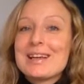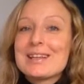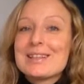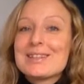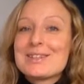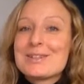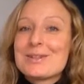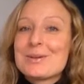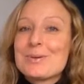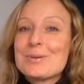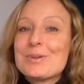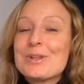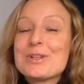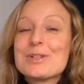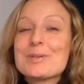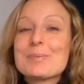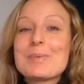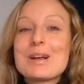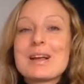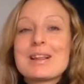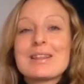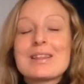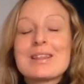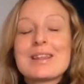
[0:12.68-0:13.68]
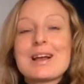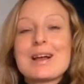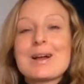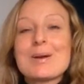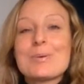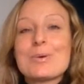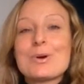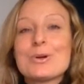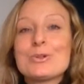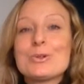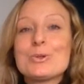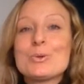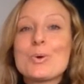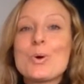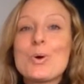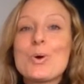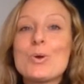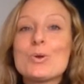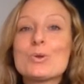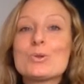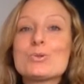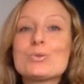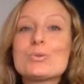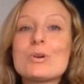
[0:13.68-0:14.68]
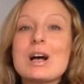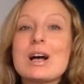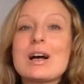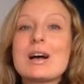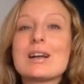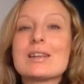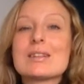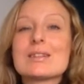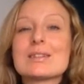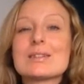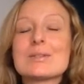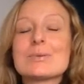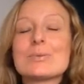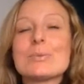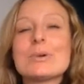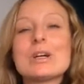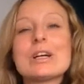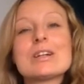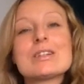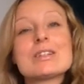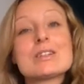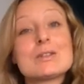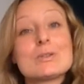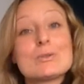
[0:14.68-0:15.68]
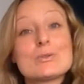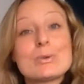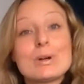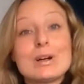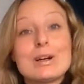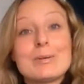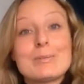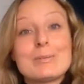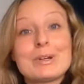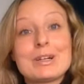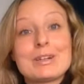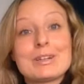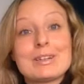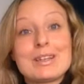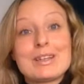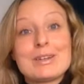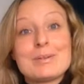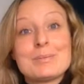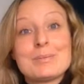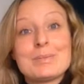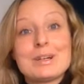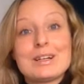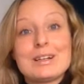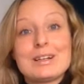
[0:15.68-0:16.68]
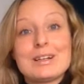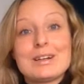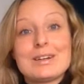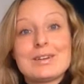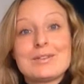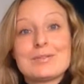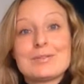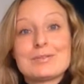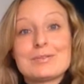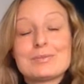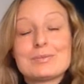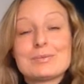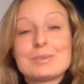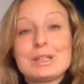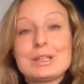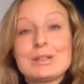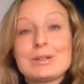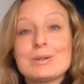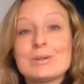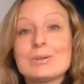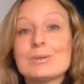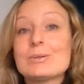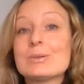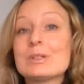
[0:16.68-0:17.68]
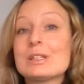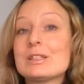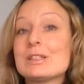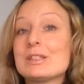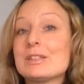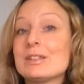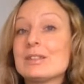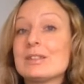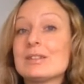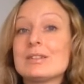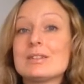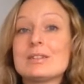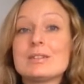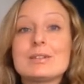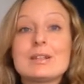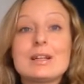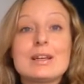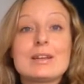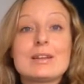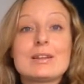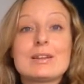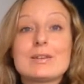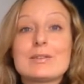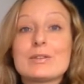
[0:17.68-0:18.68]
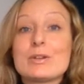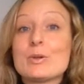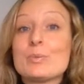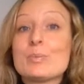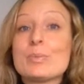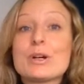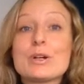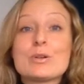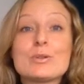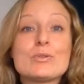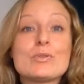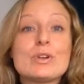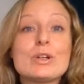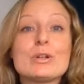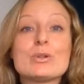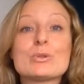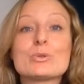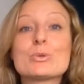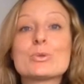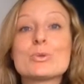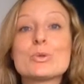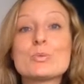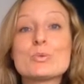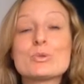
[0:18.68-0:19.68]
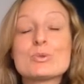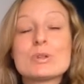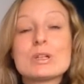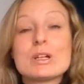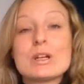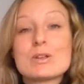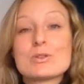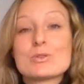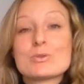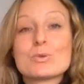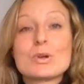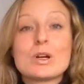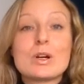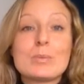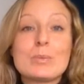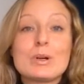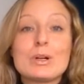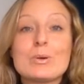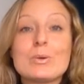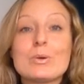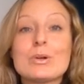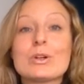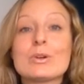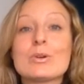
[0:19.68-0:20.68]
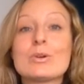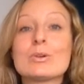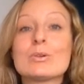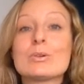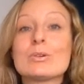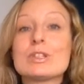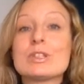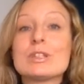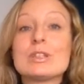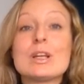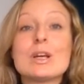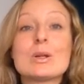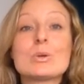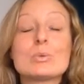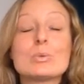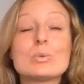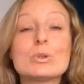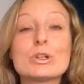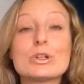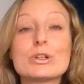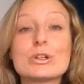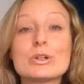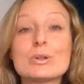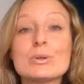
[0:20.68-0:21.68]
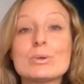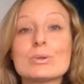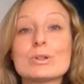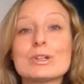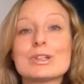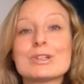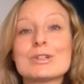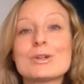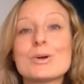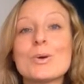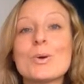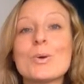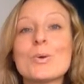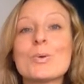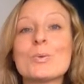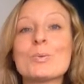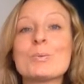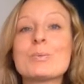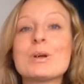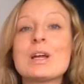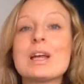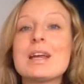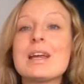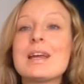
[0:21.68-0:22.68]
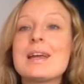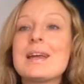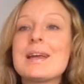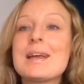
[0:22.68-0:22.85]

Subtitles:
So this month I want you all to ask, where's the drama in my life? Is it like, are you part of any groups where there's drama going on, or is it at work or at home?